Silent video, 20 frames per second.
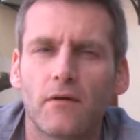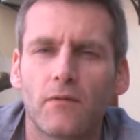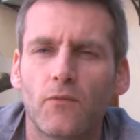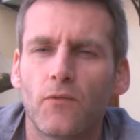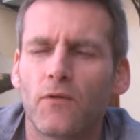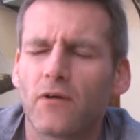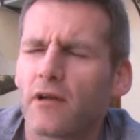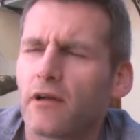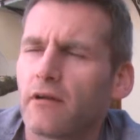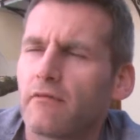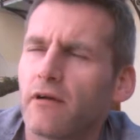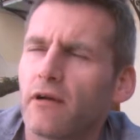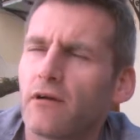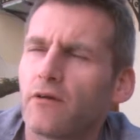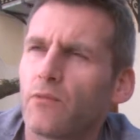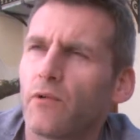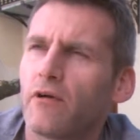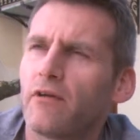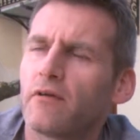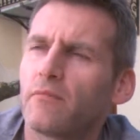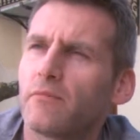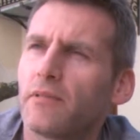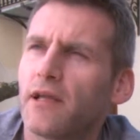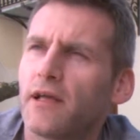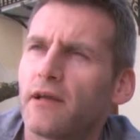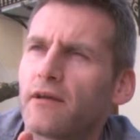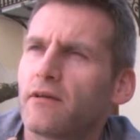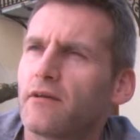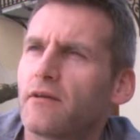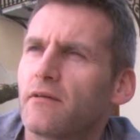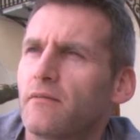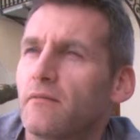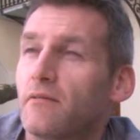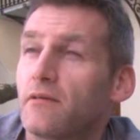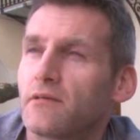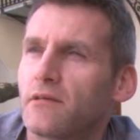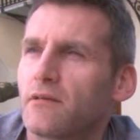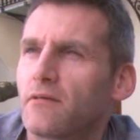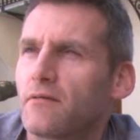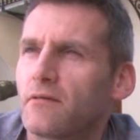walking around wearing black
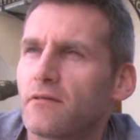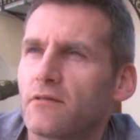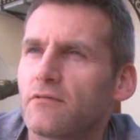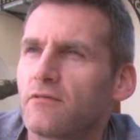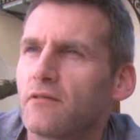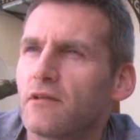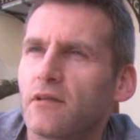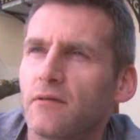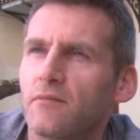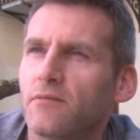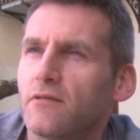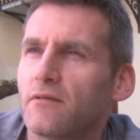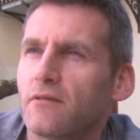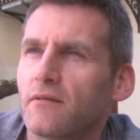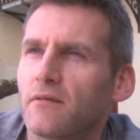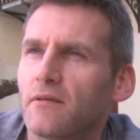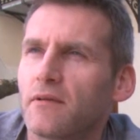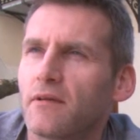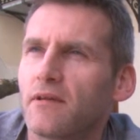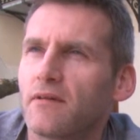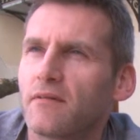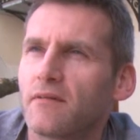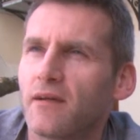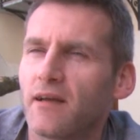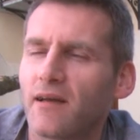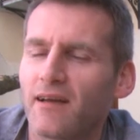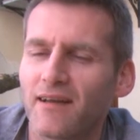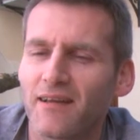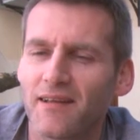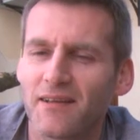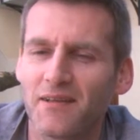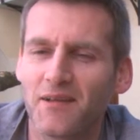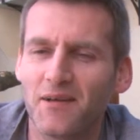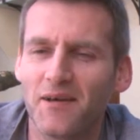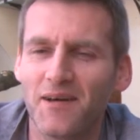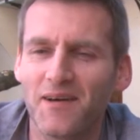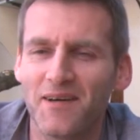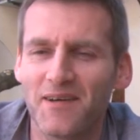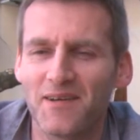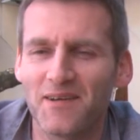because I thought I was really important,
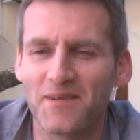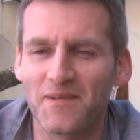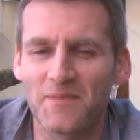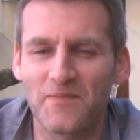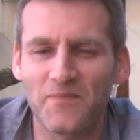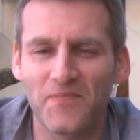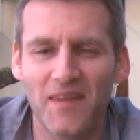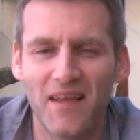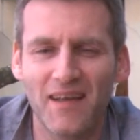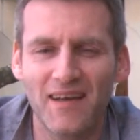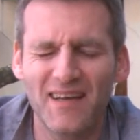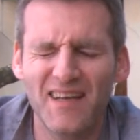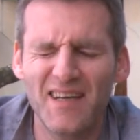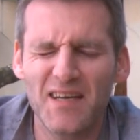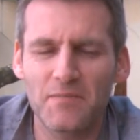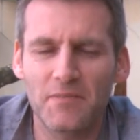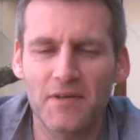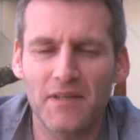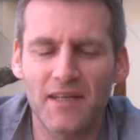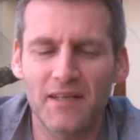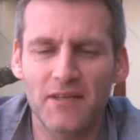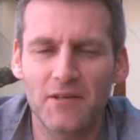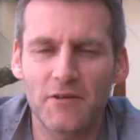And but then